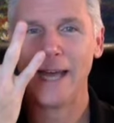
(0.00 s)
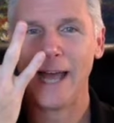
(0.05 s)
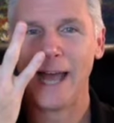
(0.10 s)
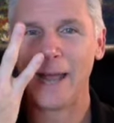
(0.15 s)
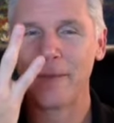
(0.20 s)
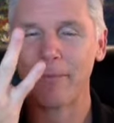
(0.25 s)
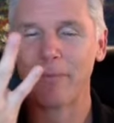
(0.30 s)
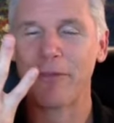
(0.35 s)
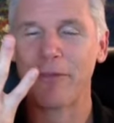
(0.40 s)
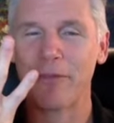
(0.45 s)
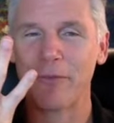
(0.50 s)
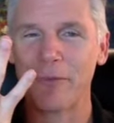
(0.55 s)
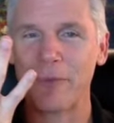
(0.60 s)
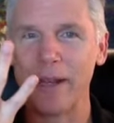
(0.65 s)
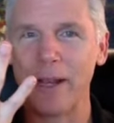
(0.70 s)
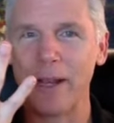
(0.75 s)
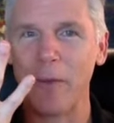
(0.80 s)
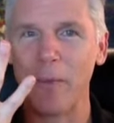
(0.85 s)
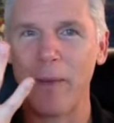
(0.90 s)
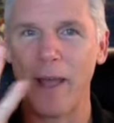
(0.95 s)
I am
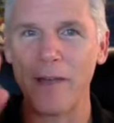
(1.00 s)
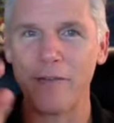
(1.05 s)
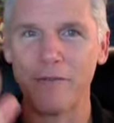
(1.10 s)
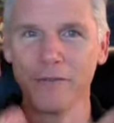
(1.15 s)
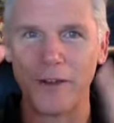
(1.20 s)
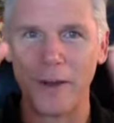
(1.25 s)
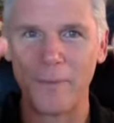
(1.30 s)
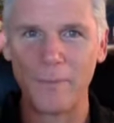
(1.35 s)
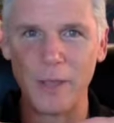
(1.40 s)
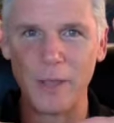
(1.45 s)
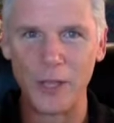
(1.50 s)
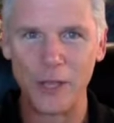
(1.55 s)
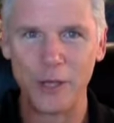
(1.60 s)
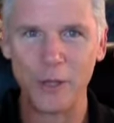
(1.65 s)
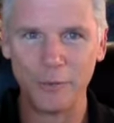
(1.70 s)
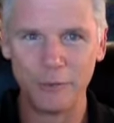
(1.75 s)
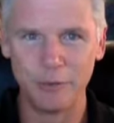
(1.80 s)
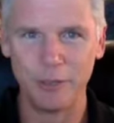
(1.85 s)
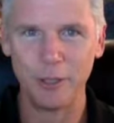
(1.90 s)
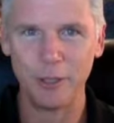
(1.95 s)
three away from the
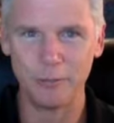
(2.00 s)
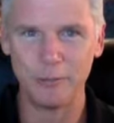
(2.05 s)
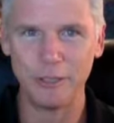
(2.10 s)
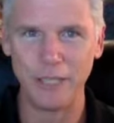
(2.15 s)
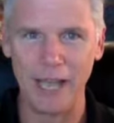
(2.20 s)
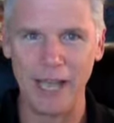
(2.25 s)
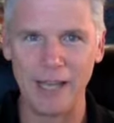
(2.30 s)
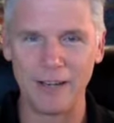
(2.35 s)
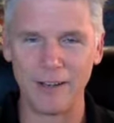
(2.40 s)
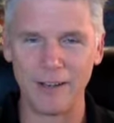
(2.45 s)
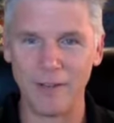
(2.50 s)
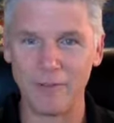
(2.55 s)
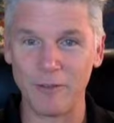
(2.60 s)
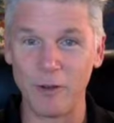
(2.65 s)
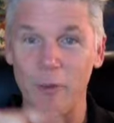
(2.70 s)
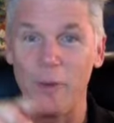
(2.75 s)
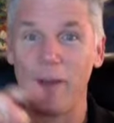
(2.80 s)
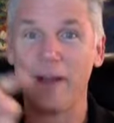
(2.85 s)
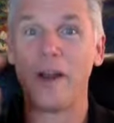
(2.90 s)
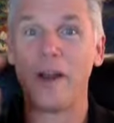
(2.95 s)
YouTube channel of
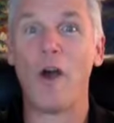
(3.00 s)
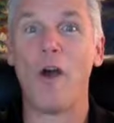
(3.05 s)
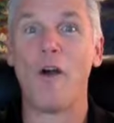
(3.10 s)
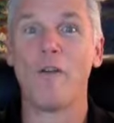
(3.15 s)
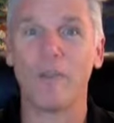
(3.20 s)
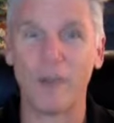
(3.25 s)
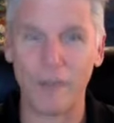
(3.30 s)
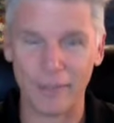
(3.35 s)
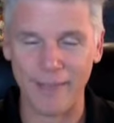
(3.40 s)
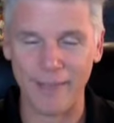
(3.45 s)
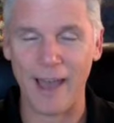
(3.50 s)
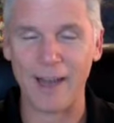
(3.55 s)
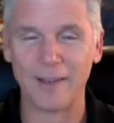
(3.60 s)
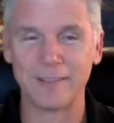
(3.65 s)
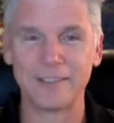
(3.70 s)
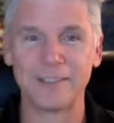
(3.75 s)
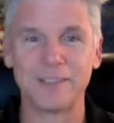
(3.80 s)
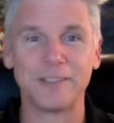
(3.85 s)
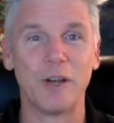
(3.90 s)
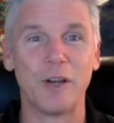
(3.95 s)
going over
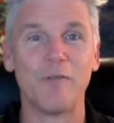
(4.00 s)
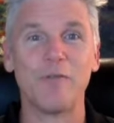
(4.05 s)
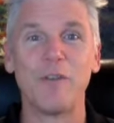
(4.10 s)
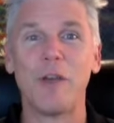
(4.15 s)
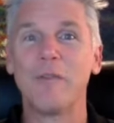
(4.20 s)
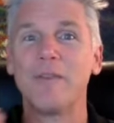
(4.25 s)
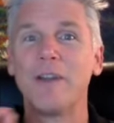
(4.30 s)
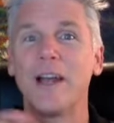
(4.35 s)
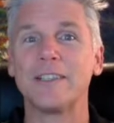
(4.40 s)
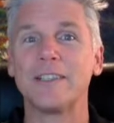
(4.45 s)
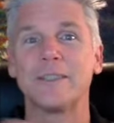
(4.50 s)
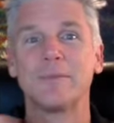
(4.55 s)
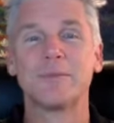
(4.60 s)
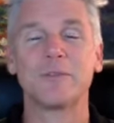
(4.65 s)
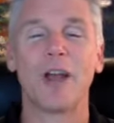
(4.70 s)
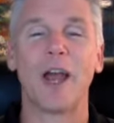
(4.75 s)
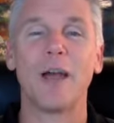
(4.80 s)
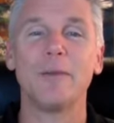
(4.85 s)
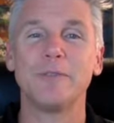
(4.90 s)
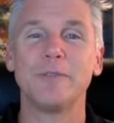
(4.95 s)
1,000. So if you have not
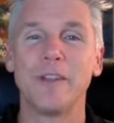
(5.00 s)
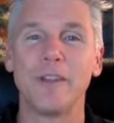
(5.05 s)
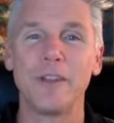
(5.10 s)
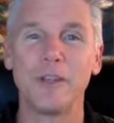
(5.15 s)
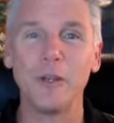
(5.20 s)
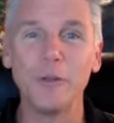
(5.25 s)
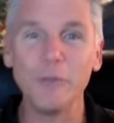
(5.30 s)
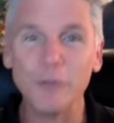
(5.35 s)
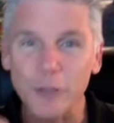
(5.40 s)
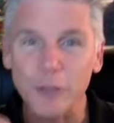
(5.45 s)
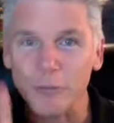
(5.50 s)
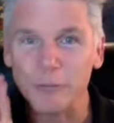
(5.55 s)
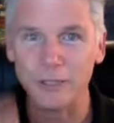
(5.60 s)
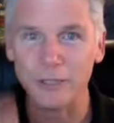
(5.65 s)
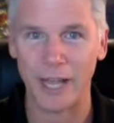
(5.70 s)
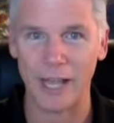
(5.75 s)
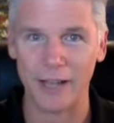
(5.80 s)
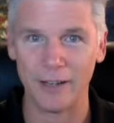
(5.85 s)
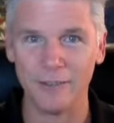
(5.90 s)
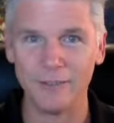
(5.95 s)
subscribed to the YouTube
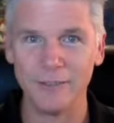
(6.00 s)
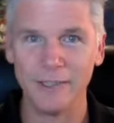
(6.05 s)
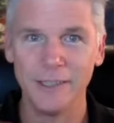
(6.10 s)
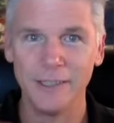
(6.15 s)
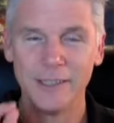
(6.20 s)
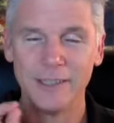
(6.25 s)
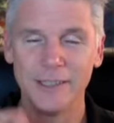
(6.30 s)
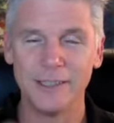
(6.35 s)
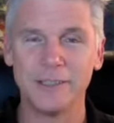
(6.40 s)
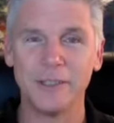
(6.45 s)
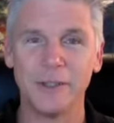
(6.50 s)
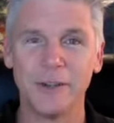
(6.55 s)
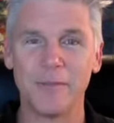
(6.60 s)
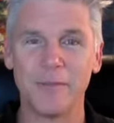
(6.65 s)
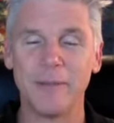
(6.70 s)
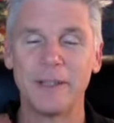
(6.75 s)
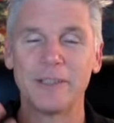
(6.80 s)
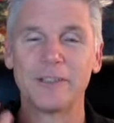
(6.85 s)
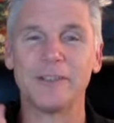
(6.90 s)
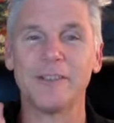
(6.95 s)
channel,
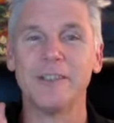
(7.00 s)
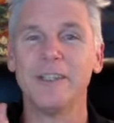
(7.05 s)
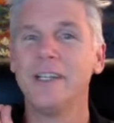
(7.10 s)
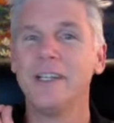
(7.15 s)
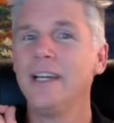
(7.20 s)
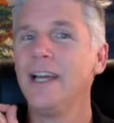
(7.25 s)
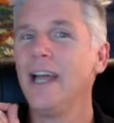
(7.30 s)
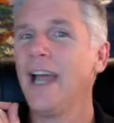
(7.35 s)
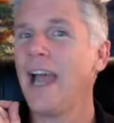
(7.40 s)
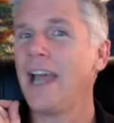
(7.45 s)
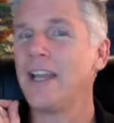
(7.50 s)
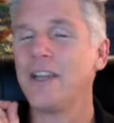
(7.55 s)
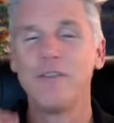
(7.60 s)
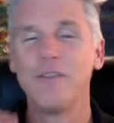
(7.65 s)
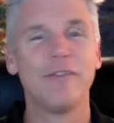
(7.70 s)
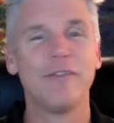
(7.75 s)
Intuitive Mitchell, and you